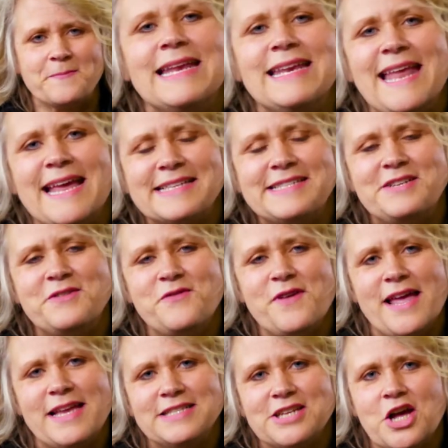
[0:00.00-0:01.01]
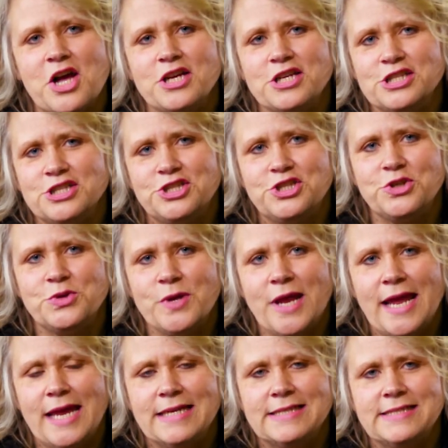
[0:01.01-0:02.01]
Next event on June
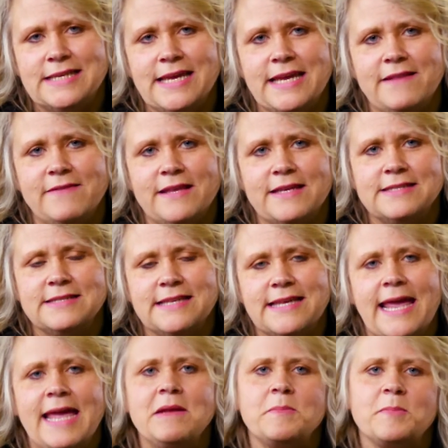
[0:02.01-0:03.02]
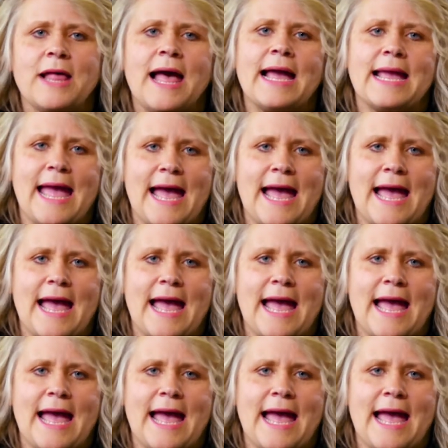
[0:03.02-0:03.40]
18th is the Kent Black